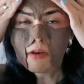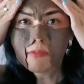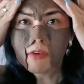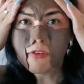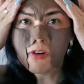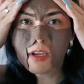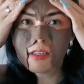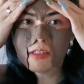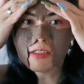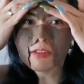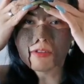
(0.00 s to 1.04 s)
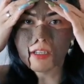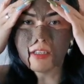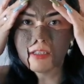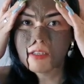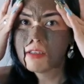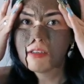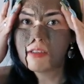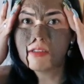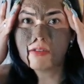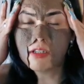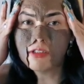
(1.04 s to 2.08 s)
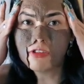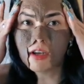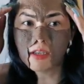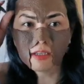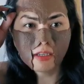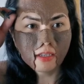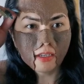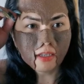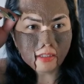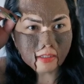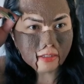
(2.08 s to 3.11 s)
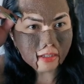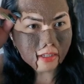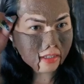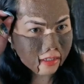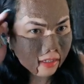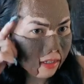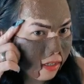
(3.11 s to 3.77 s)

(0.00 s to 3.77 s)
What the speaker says: on my forehead, this is really dry, and this is really